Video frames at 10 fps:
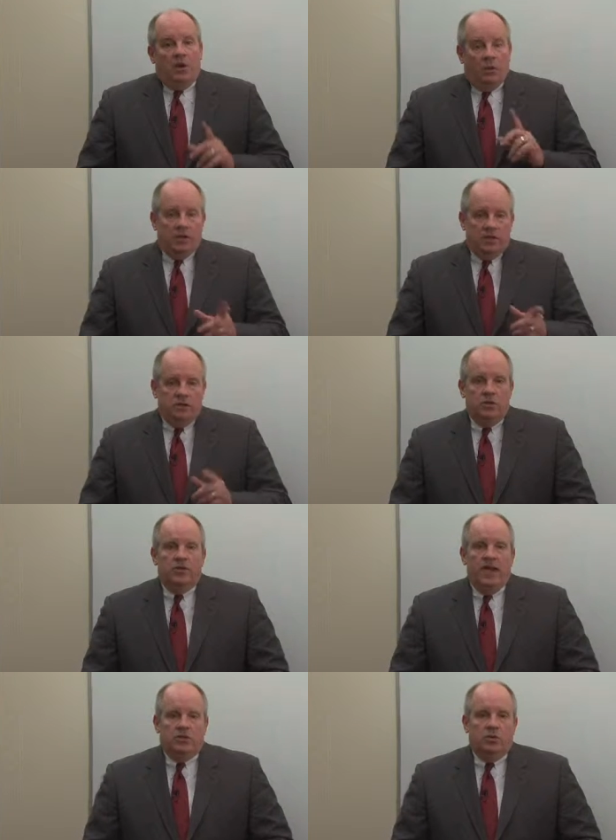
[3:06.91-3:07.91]
We're going to
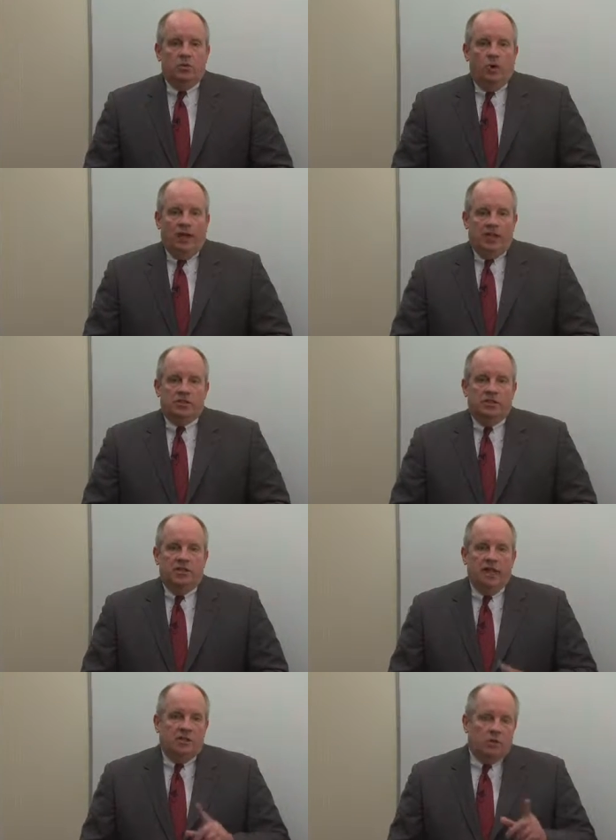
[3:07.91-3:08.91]
do that two ways,
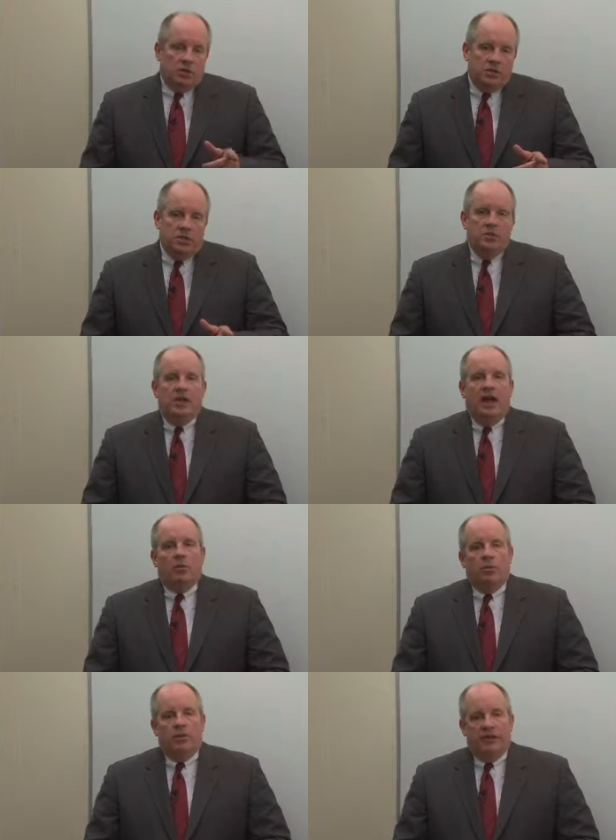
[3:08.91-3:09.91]
and, and in order to do
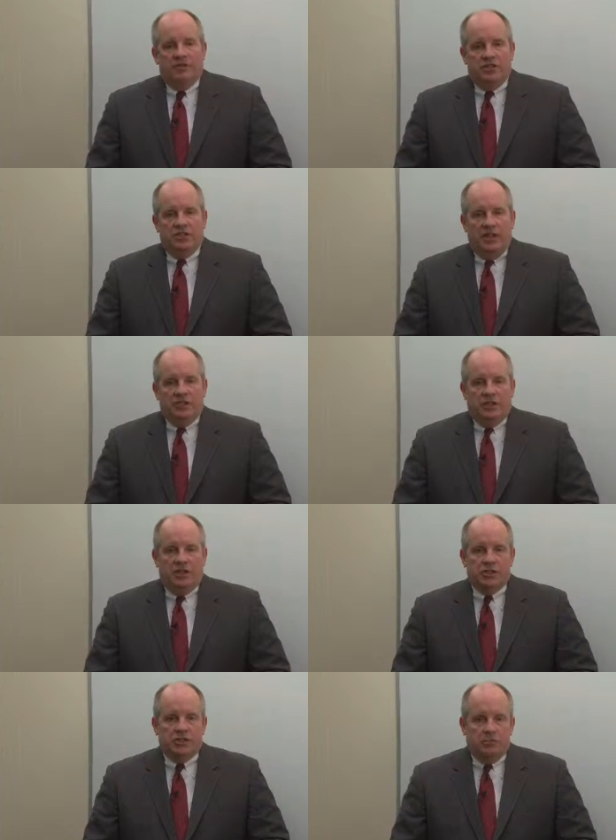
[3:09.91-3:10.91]
that, we're going to have to save the
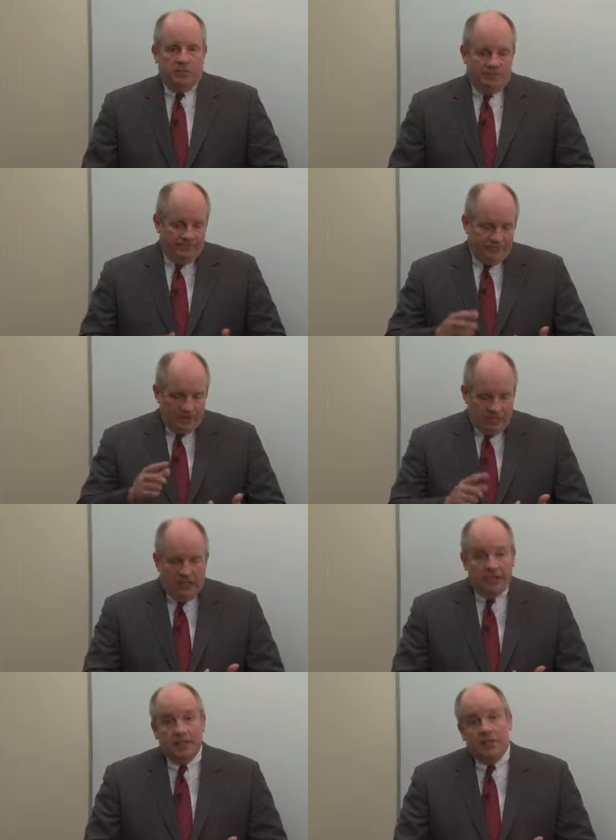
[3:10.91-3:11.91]
customer
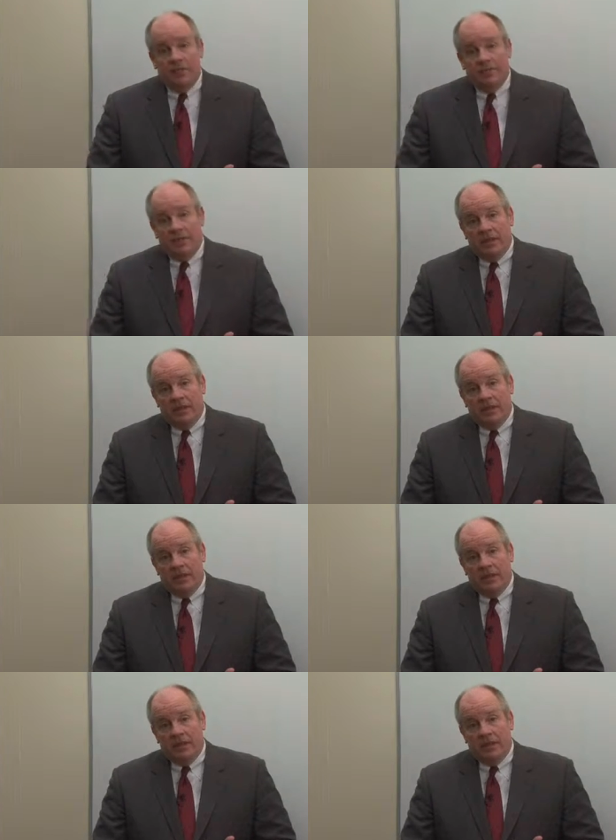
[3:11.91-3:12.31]
clicks